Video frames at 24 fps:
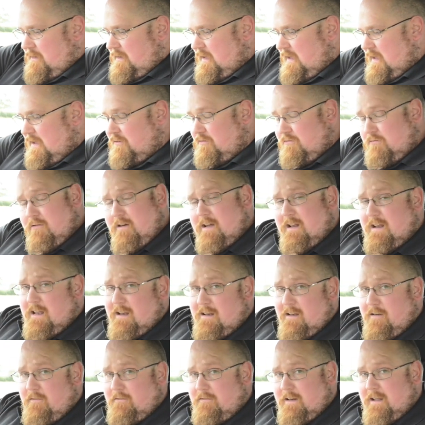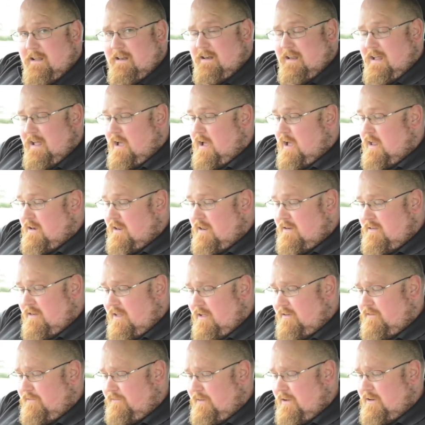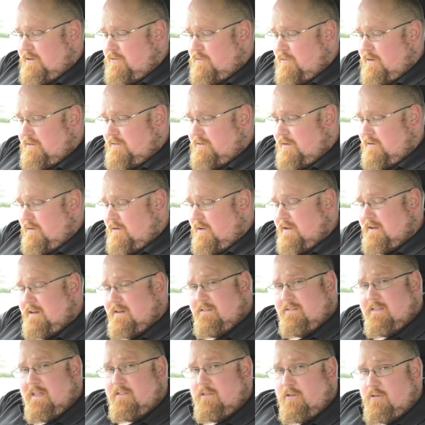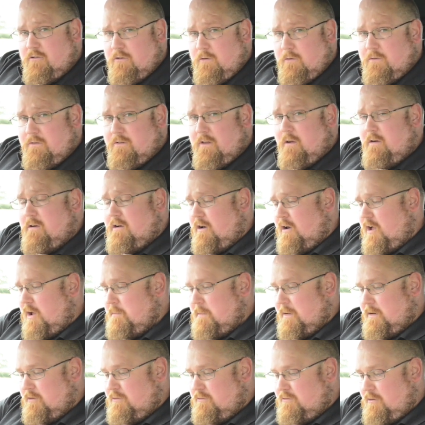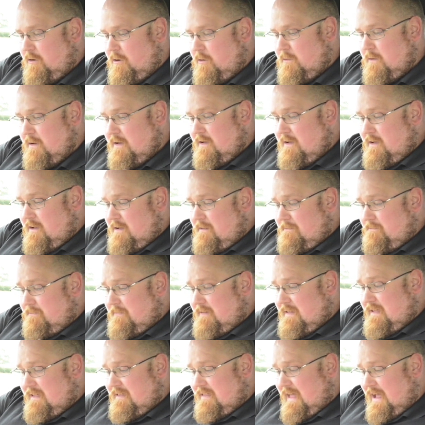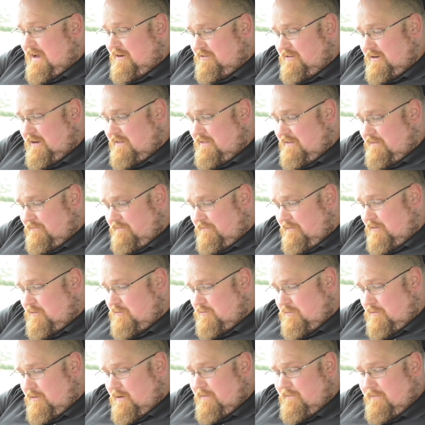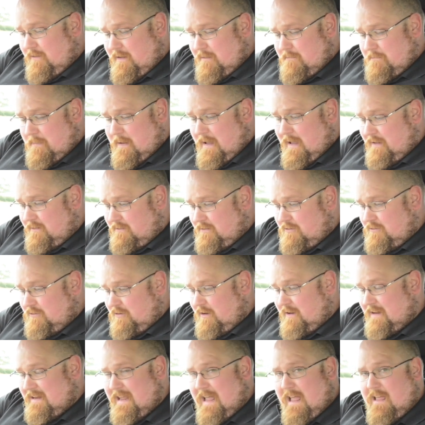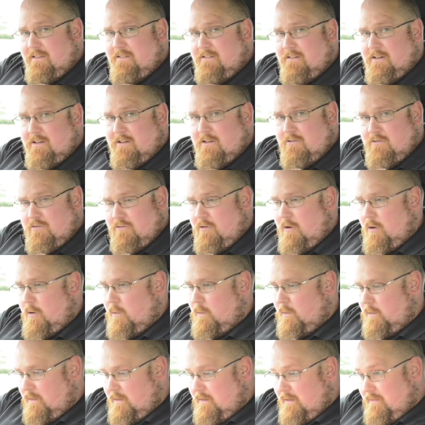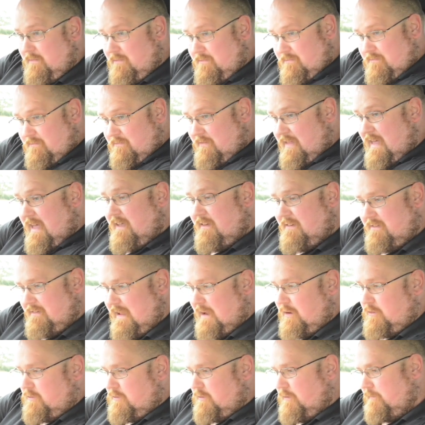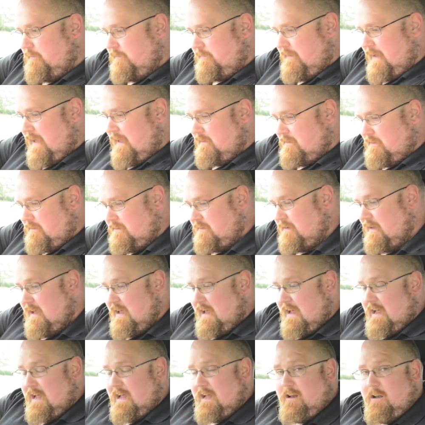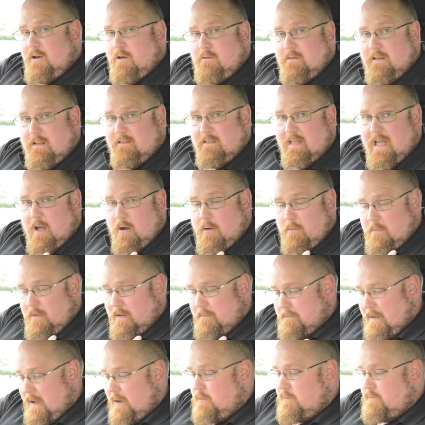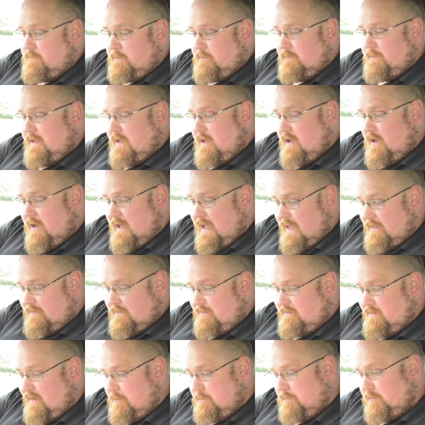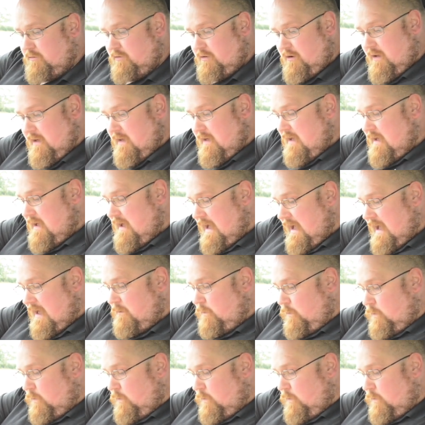It's really lovely in here, and a nice feature I do like is that the dual zone climate control, actually the front driver and passenger get to control their section of fans, including how powerful they are and the temperature and